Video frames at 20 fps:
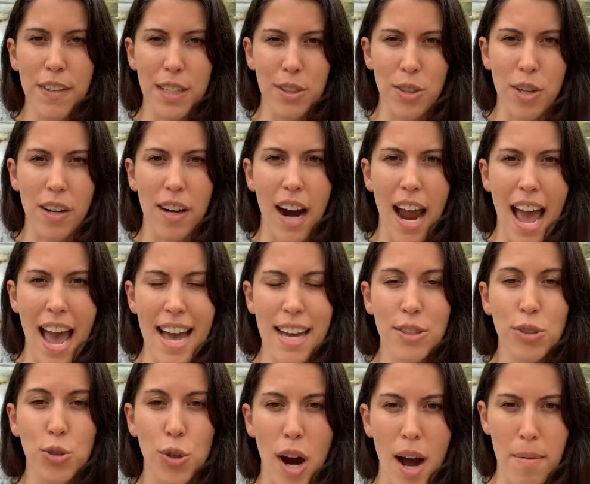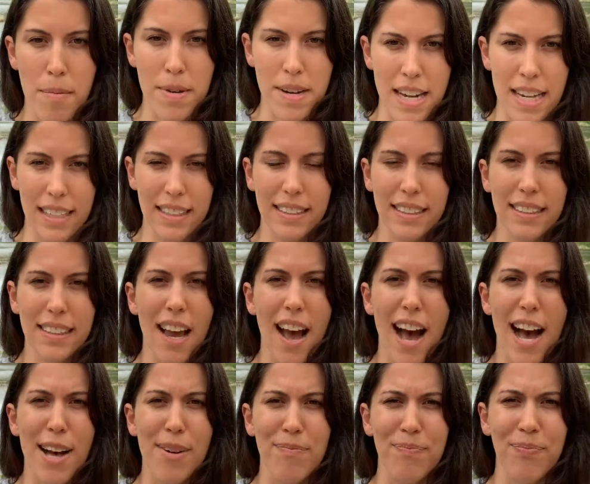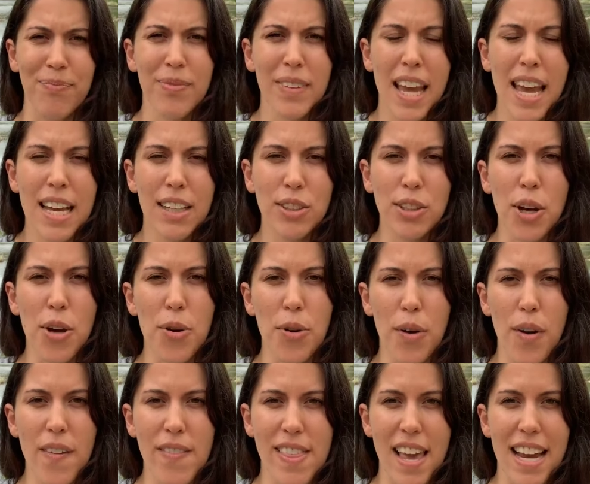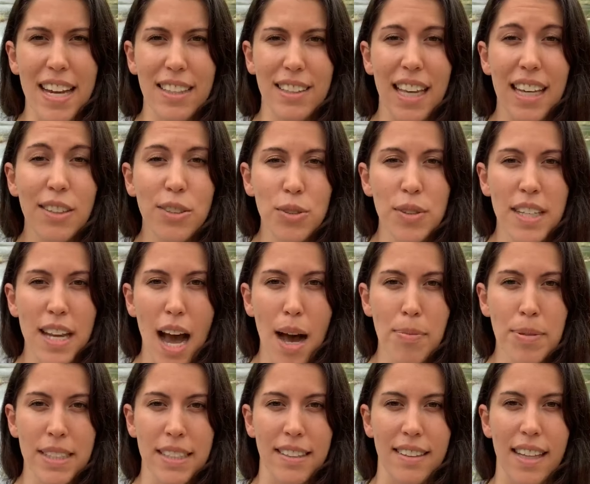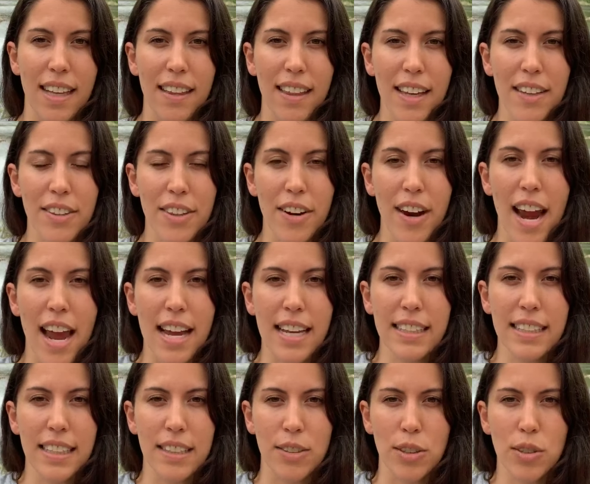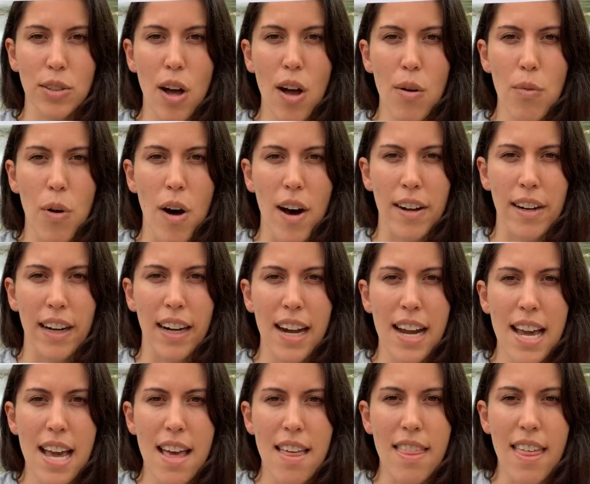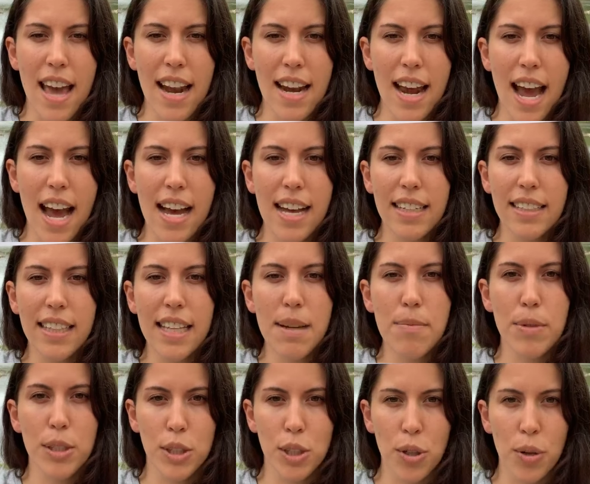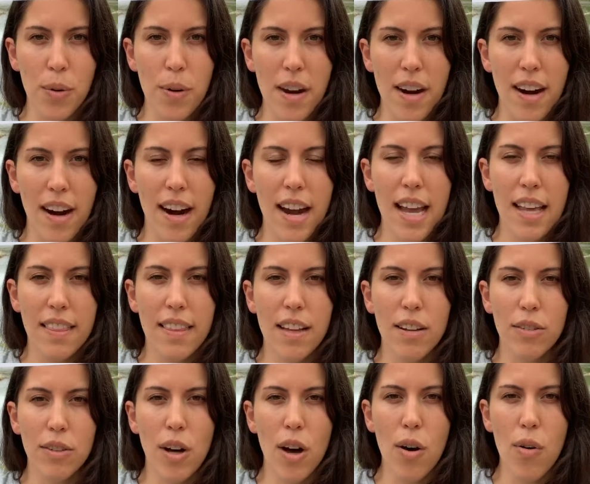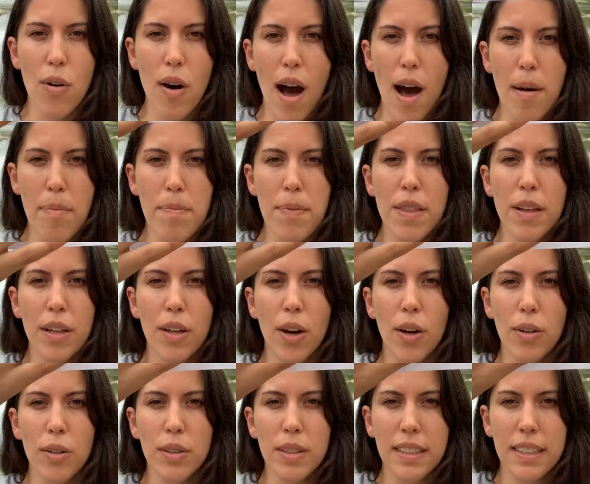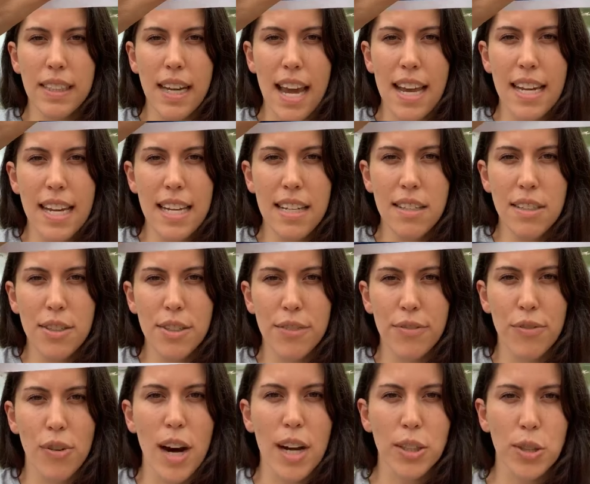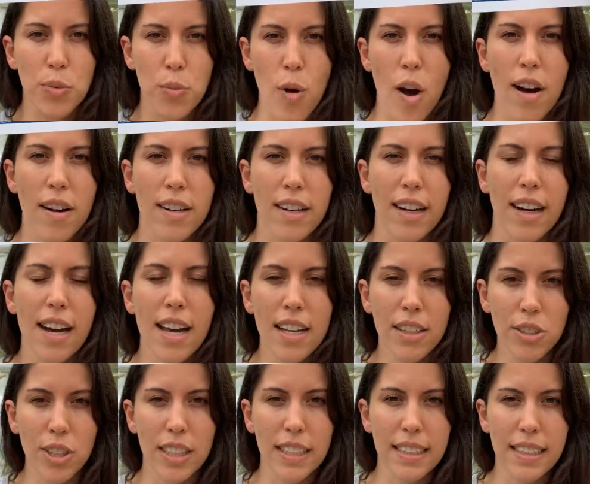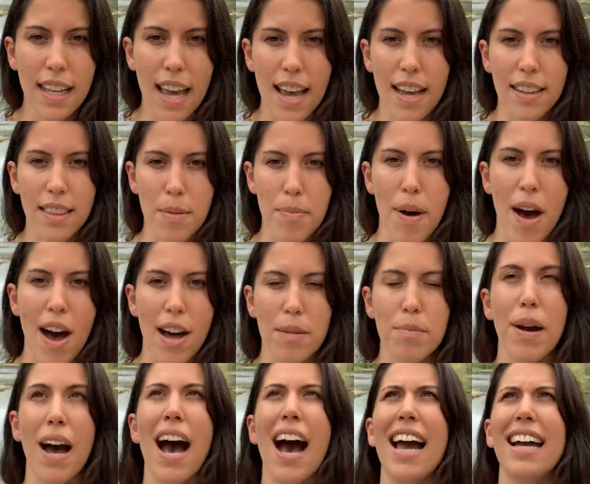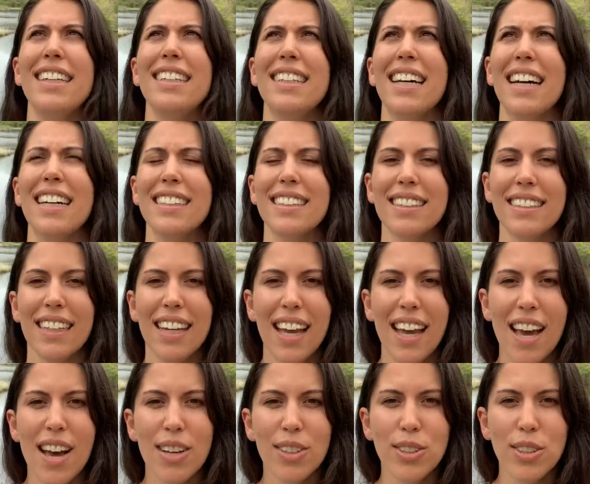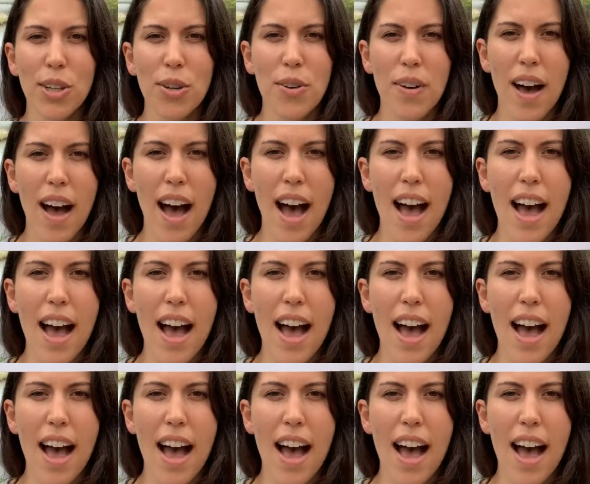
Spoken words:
fish are androgynous. So they do the opposite. They lay their eggs in salt water. Then as they mature, they'll go up the coast and into fresh water, just like the pond behind us. So